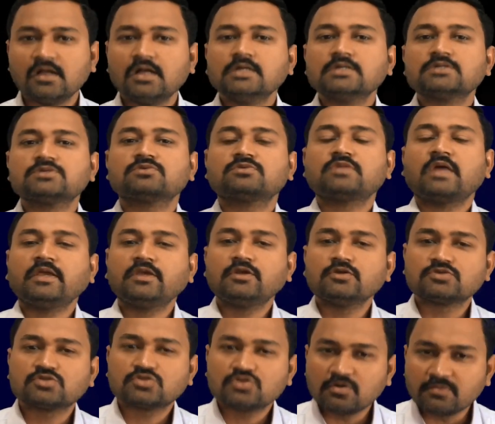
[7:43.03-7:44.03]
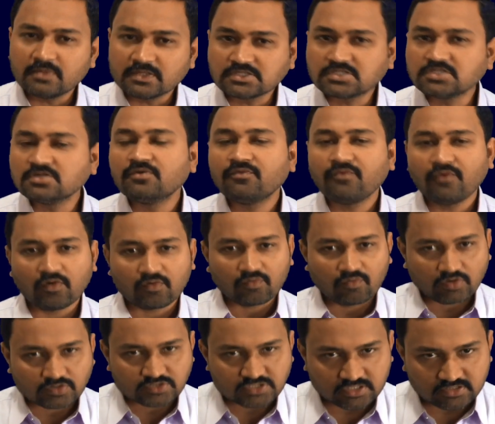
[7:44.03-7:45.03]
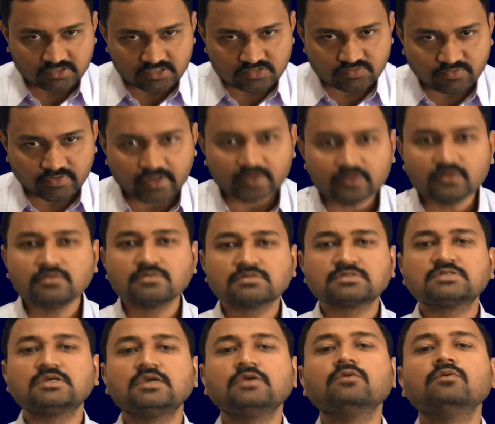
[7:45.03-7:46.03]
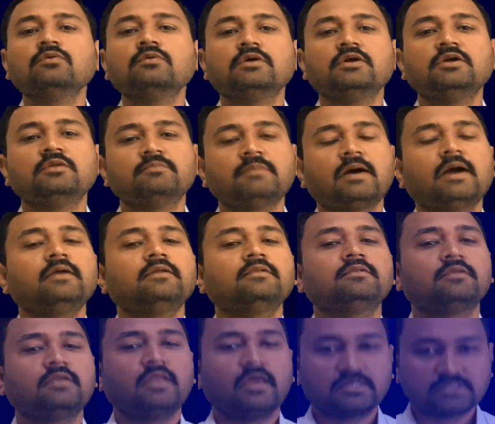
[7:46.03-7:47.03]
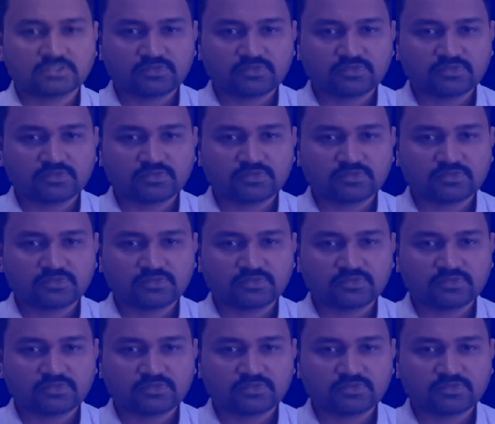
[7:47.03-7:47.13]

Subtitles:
So thank you so much for watching this video. See you in my next